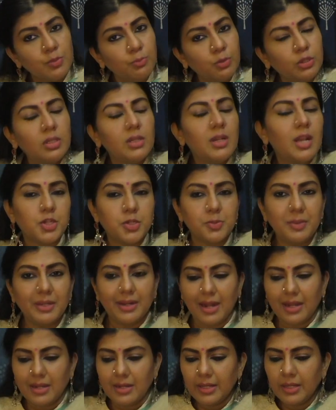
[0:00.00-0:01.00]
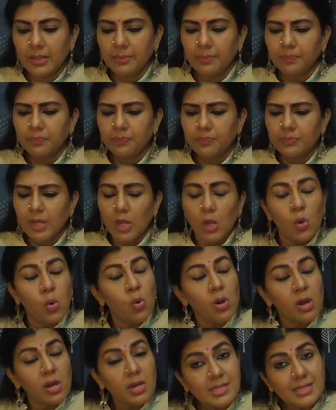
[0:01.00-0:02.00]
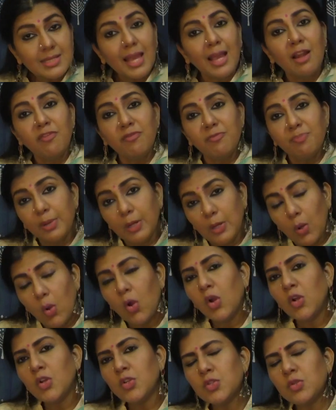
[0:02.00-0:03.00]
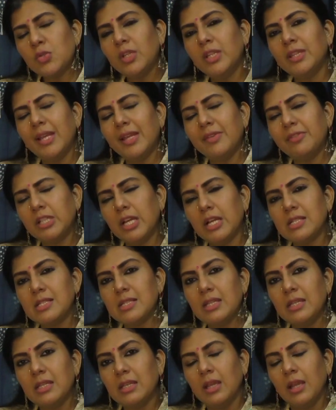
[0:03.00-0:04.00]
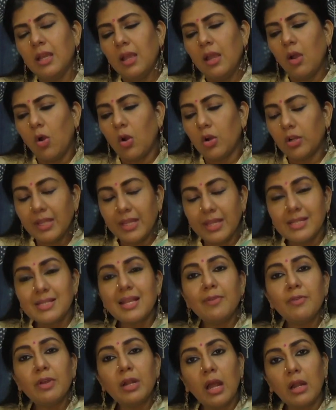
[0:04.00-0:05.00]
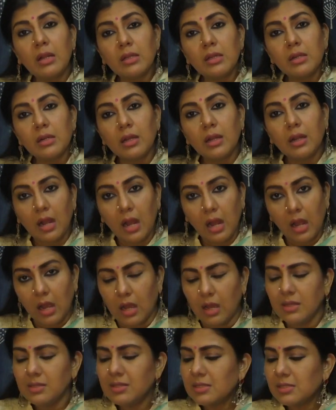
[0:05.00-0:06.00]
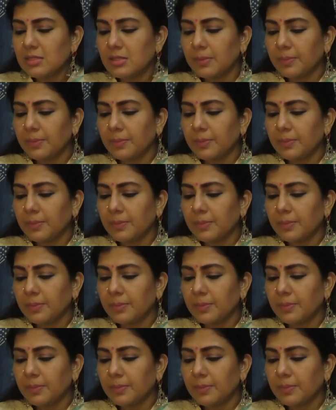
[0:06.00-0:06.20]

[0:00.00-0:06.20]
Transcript: Muthulakshmi Reddy, who herself belongs to the Devadasi or the Isevalalar caste,